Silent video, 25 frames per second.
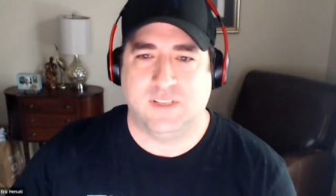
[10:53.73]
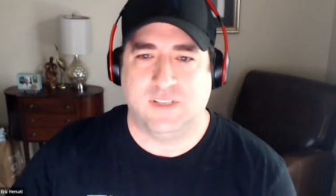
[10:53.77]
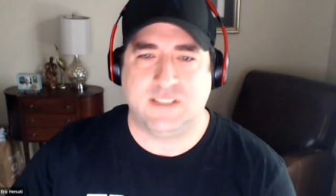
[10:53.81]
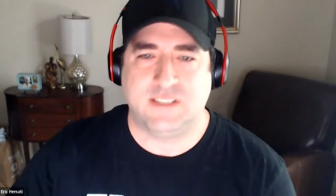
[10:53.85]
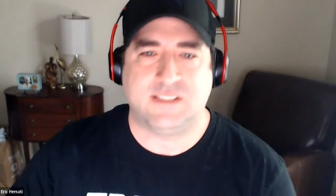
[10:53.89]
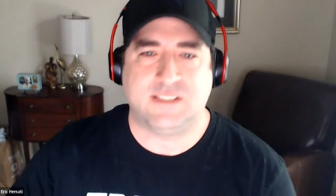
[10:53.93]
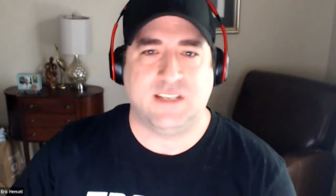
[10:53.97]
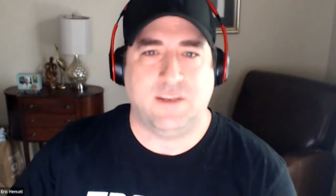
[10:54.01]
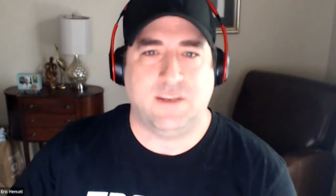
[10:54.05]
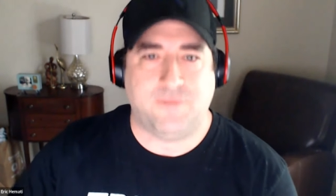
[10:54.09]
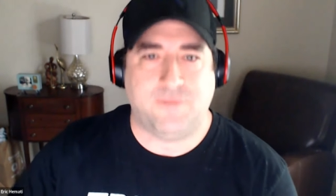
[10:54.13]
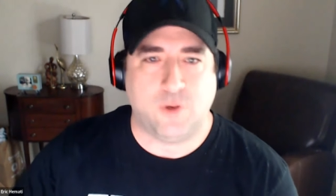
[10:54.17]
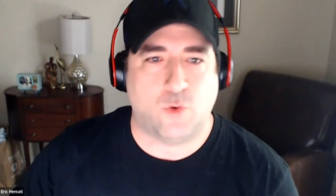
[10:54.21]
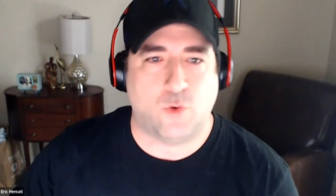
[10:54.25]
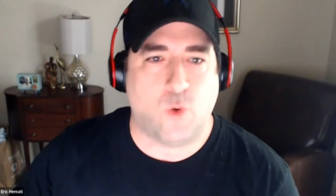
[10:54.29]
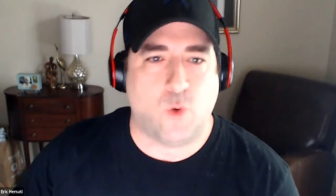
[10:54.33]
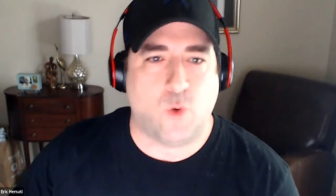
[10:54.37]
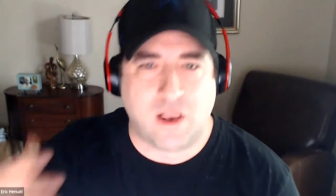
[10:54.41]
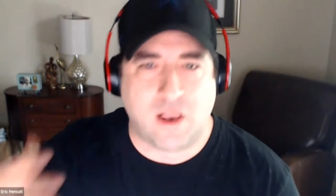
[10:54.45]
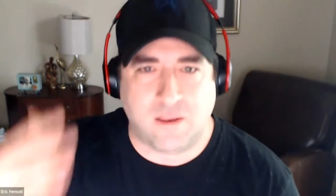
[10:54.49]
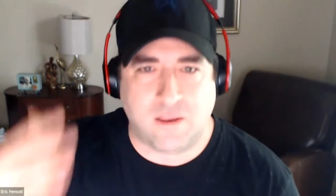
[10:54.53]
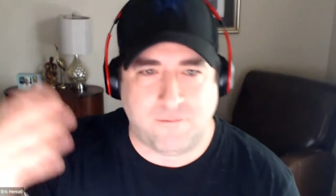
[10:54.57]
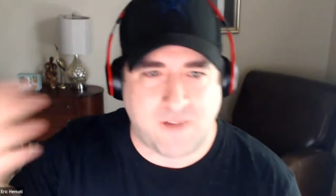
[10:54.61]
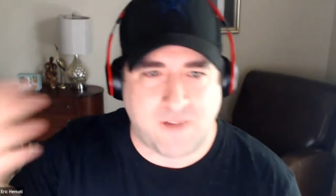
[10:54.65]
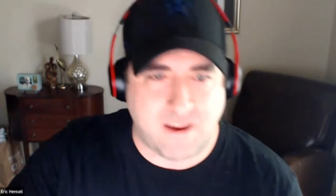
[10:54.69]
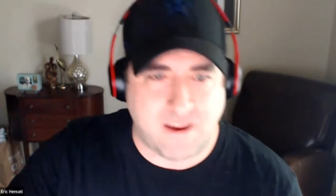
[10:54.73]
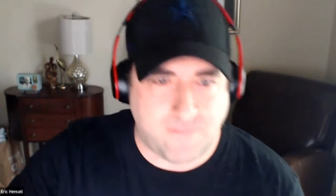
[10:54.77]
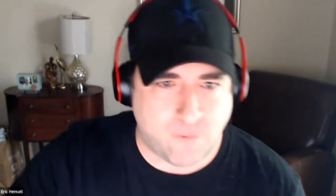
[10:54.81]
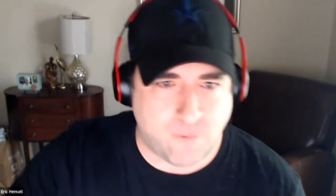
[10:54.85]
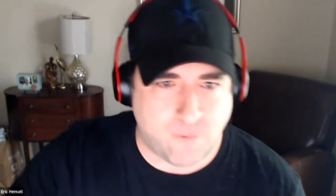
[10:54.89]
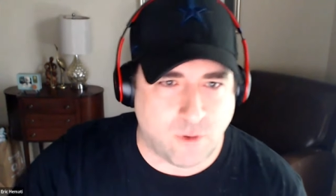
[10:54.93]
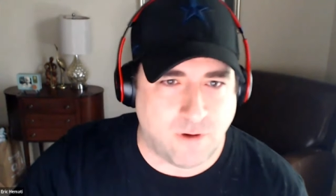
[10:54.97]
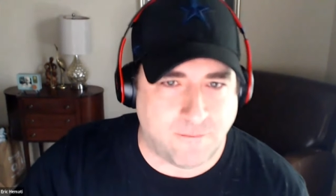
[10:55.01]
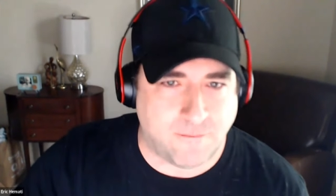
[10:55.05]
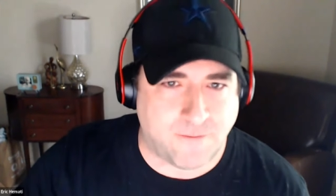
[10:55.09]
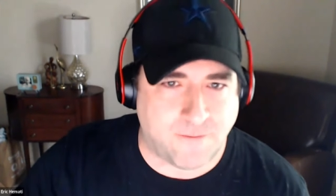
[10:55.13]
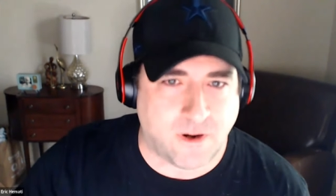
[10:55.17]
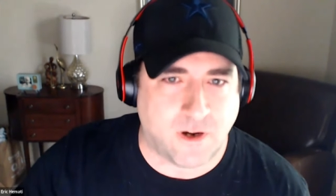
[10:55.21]
Let's see if you qualify
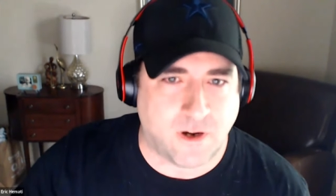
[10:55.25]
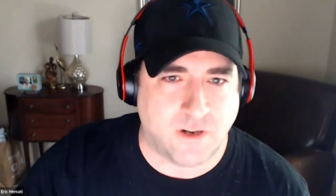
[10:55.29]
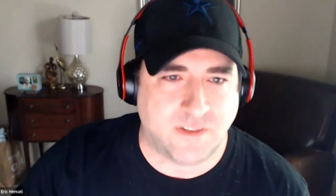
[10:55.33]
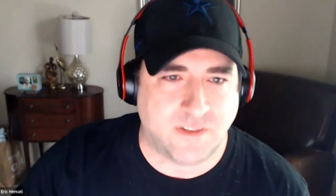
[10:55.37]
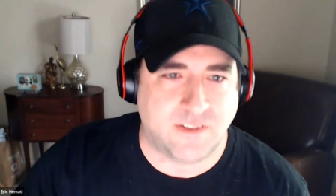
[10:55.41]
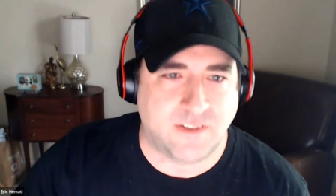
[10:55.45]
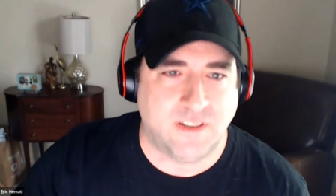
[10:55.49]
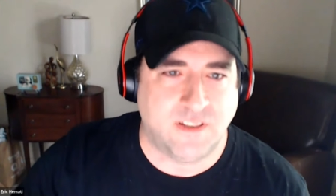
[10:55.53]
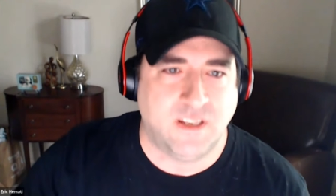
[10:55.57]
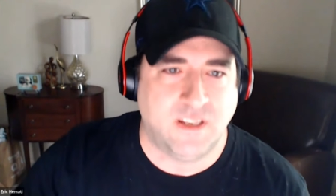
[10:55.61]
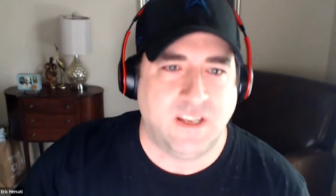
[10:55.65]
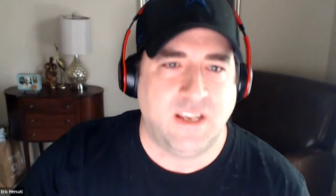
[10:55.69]
for it first,